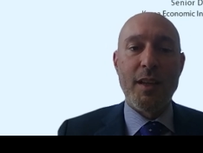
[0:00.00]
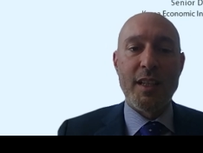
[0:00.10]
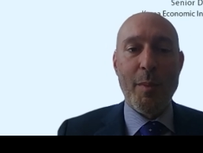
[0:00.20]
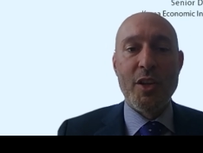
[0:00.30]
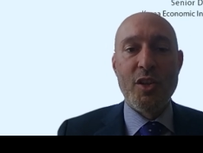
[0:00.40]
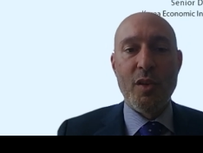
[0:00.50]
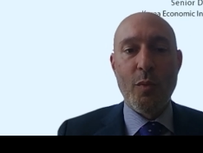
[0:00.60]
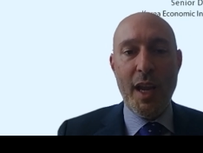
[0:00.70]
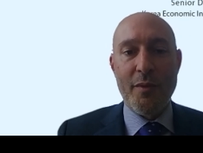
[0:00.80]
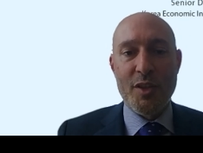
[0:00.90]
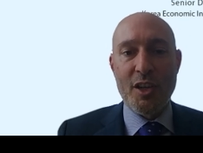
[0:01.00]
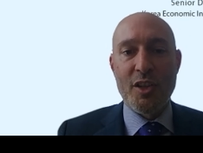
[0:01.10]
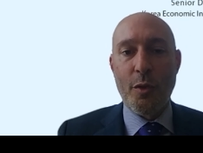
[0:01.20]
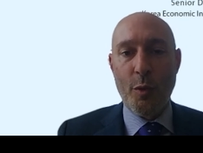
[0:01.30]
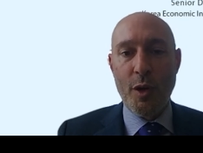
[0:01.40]
as I mentioned, we have
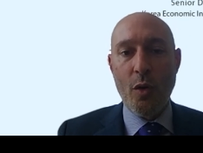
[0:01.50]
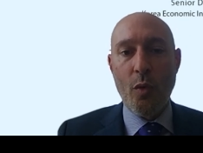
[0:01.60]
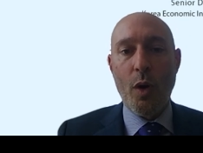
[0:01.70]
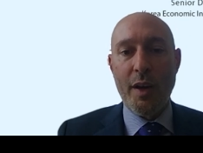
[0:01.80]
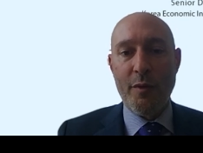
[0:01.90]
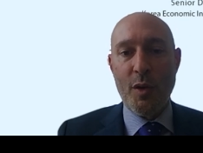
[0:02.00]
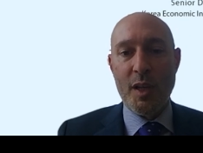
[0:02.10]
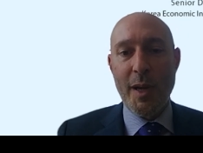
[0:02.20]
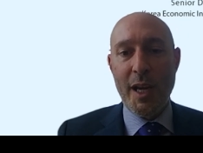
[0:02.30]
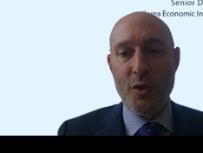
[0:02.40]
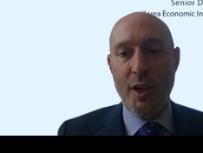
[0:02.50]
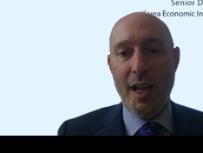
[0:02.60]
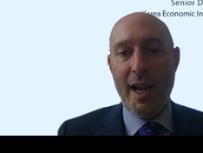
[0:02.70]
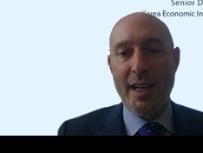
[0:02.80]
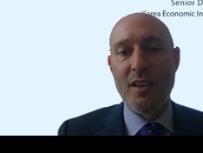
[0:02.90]
Section 301 of the US Patriot
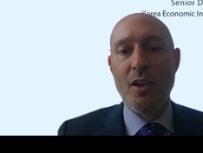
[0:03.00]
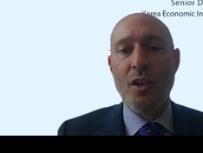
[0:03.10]
Act,